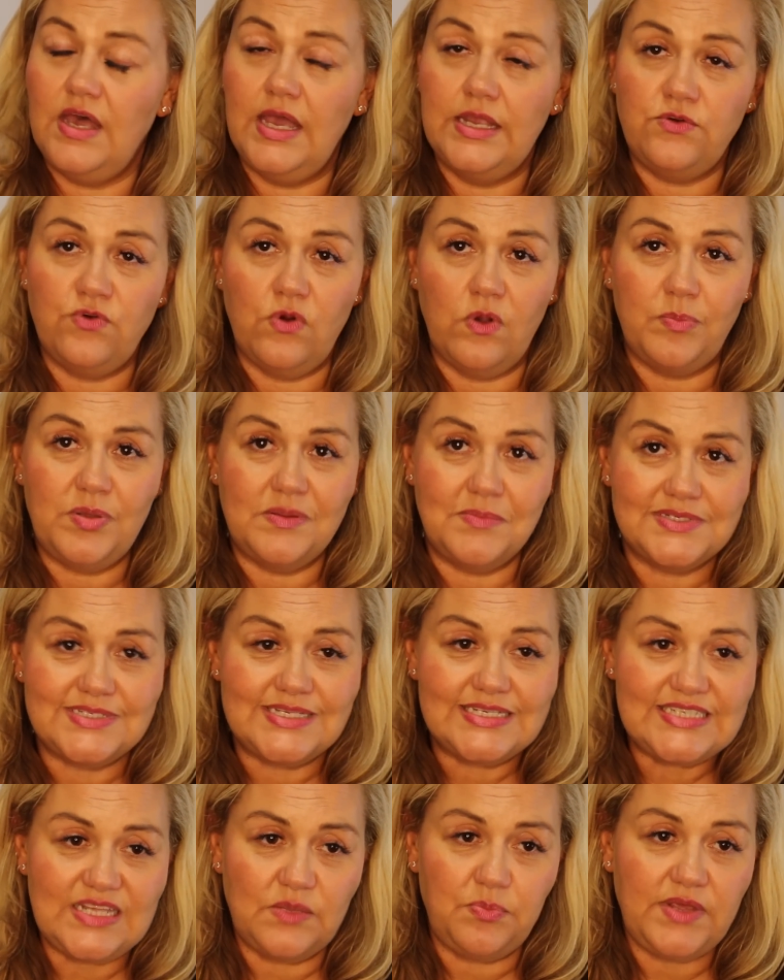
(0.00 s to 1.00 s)
I grew up in
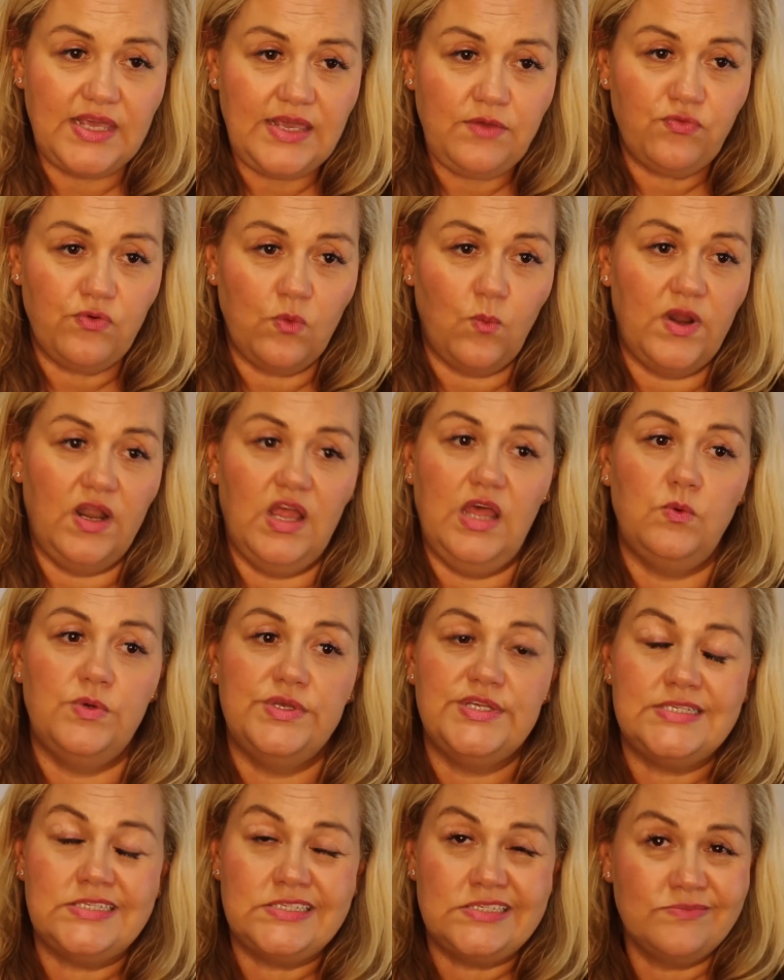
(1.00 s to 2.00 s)
Mississippi from when I
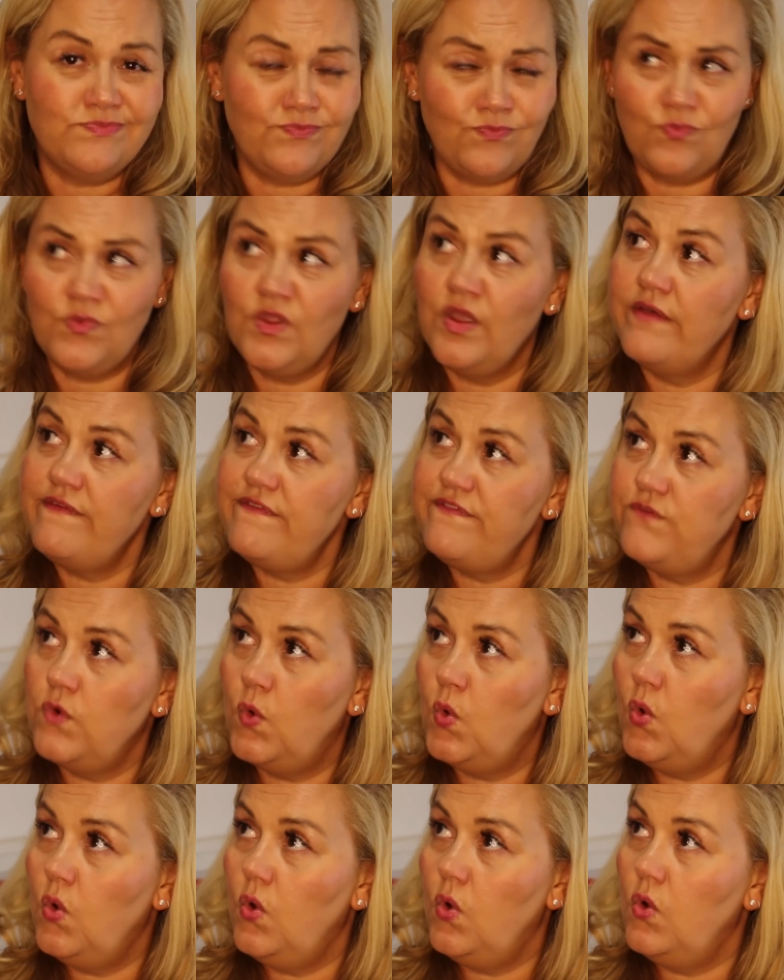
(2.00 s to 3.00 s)
was
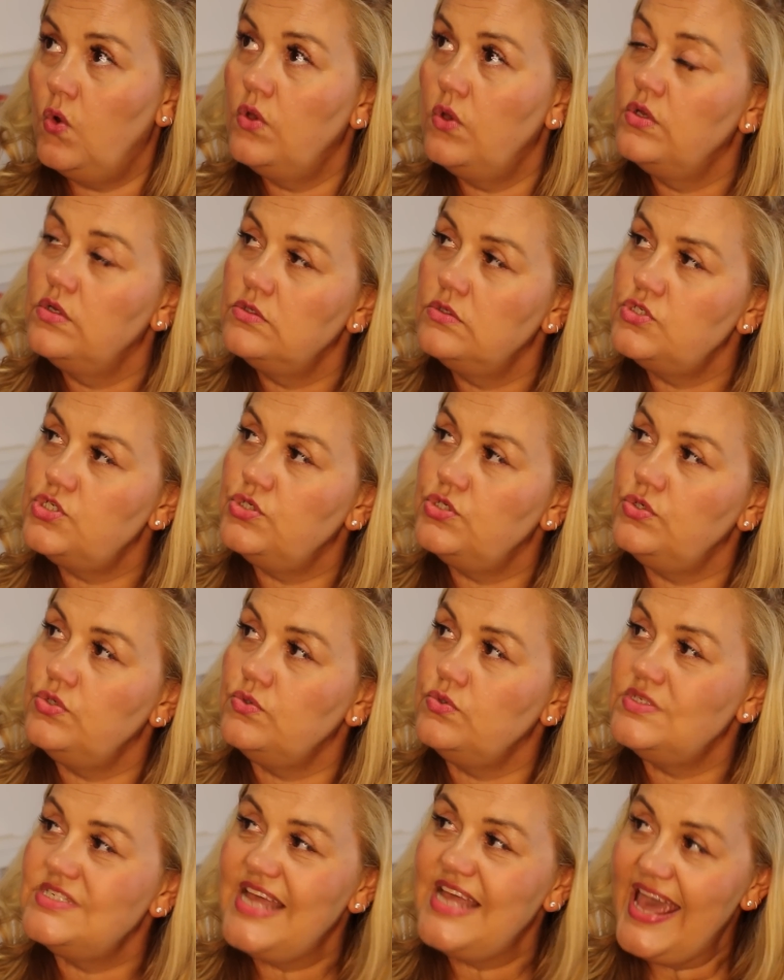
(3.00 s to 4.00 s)
4
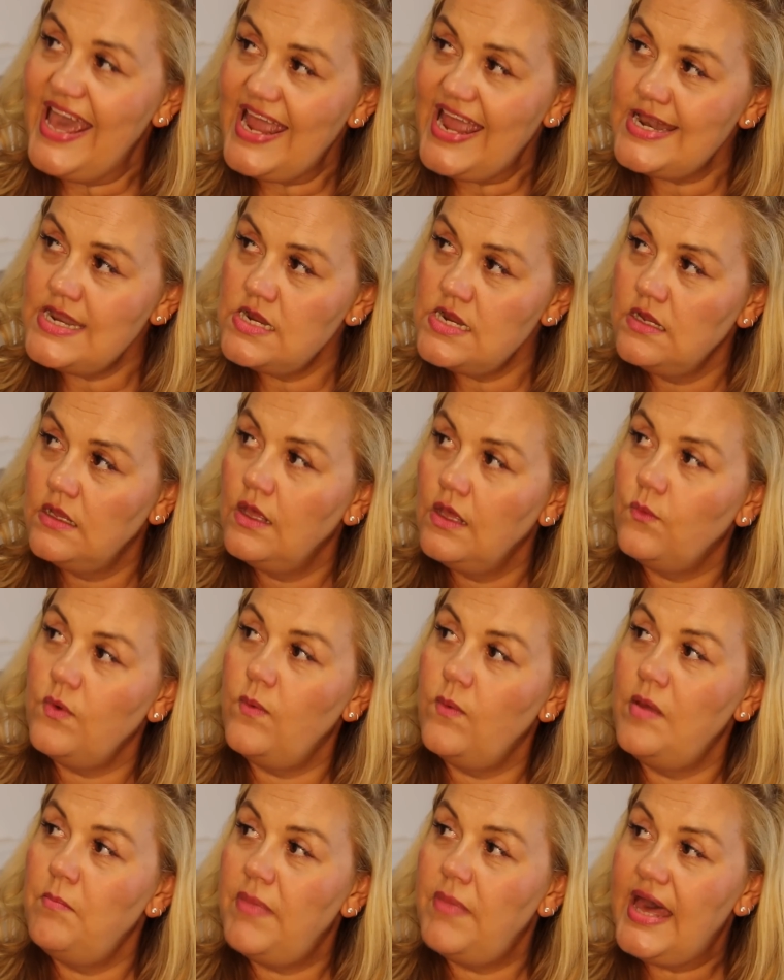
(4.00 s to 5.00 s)
to 10.
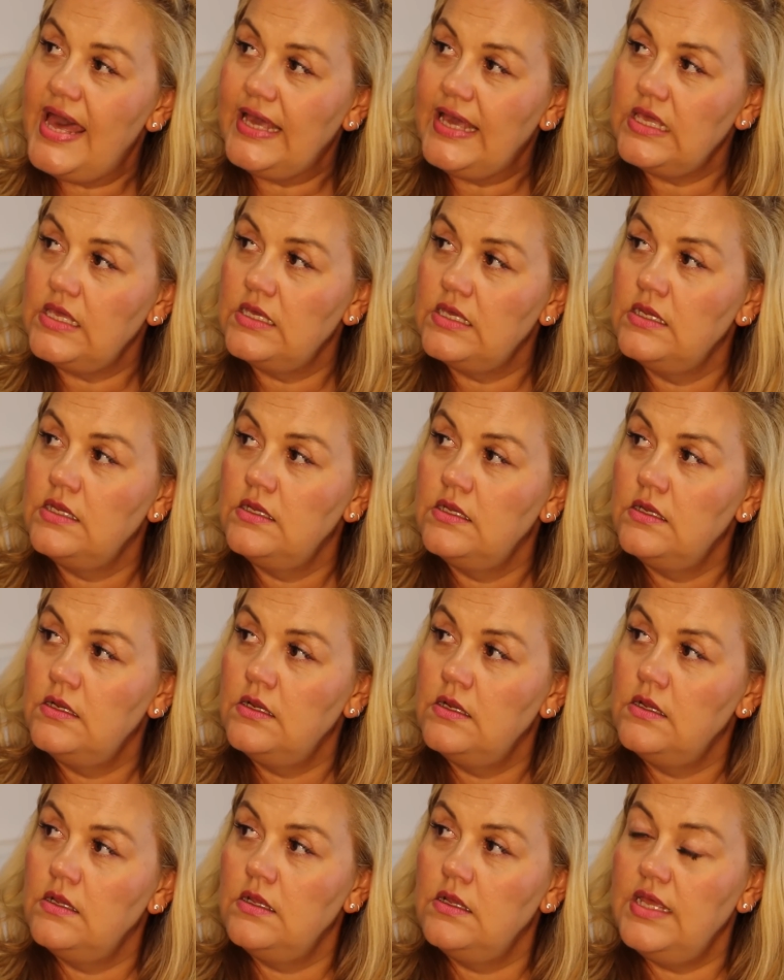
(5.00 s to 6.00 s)
We went back
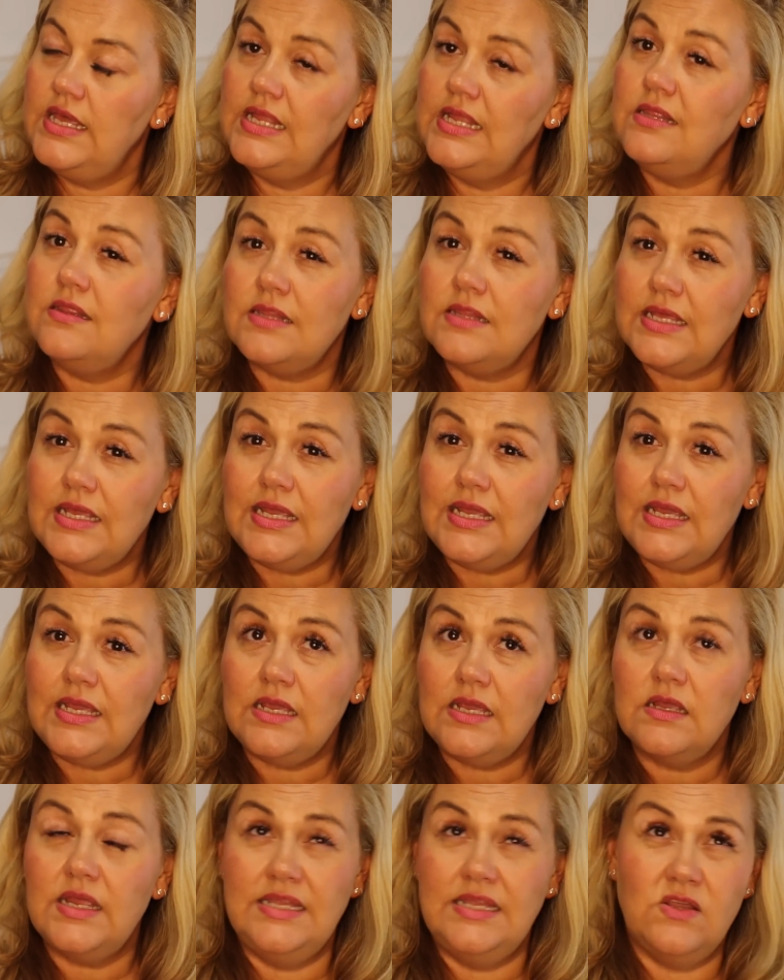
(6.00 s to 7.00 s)
in
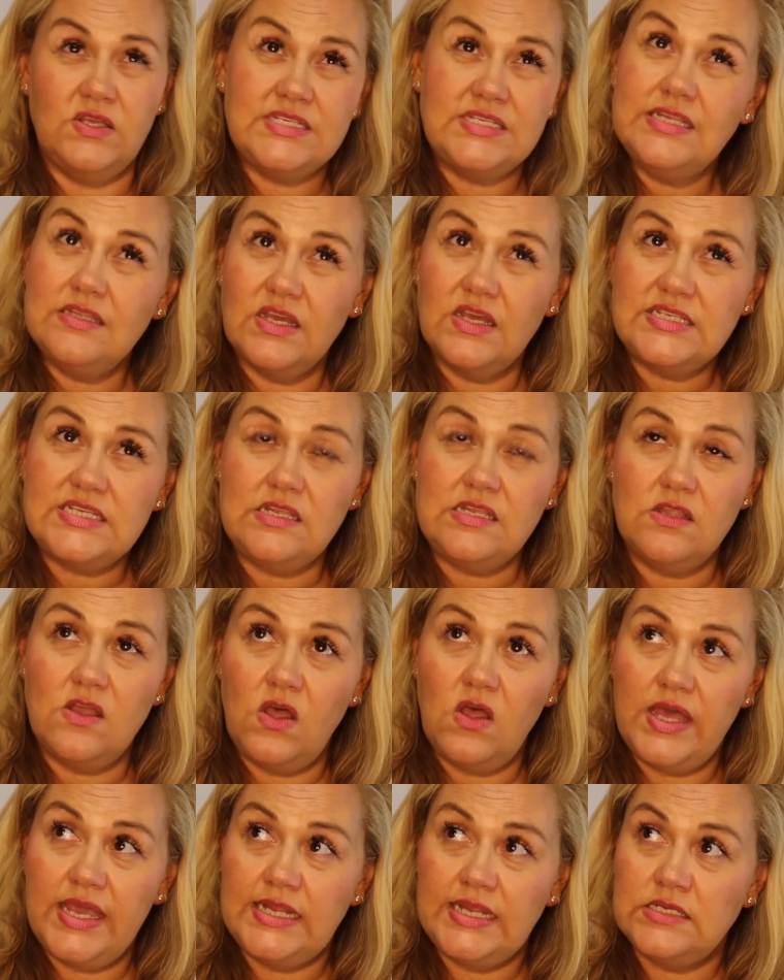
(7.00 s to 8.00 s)

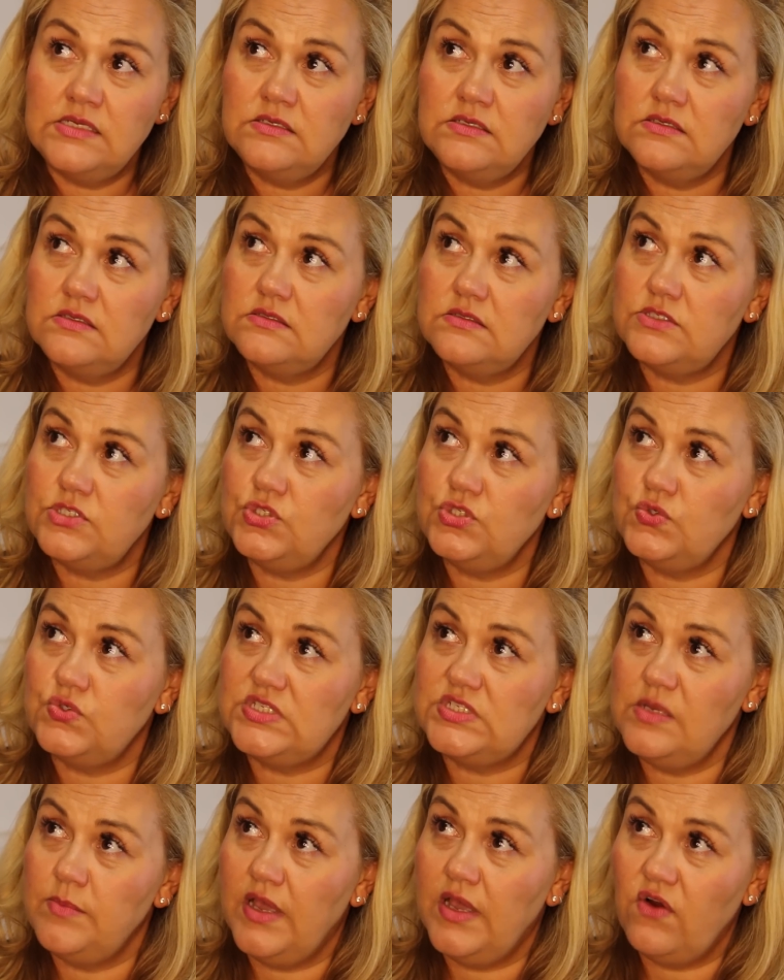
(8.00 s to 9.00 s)
1999 to
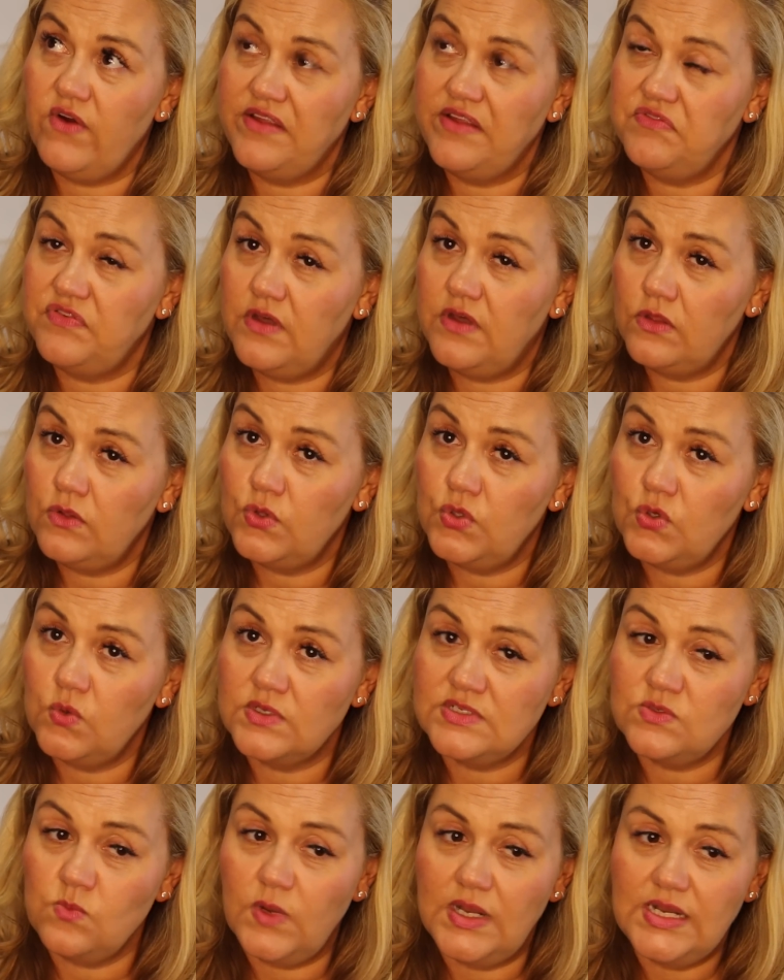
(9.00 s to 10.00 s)
see my grandfather who
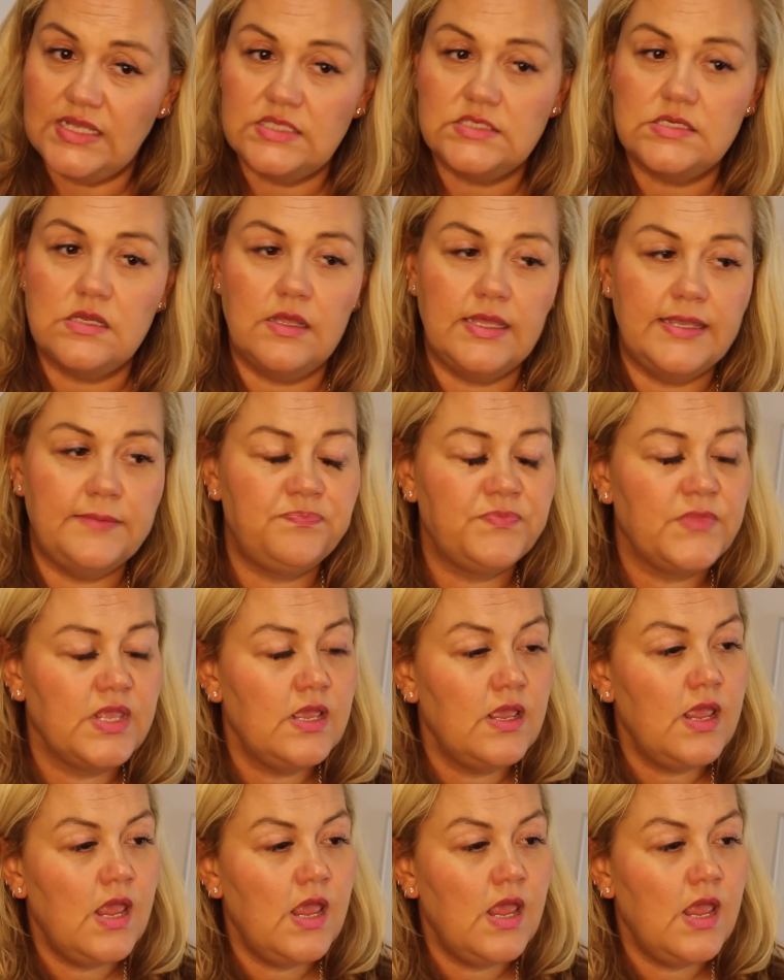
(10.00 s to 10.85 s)
wasn't well at the time.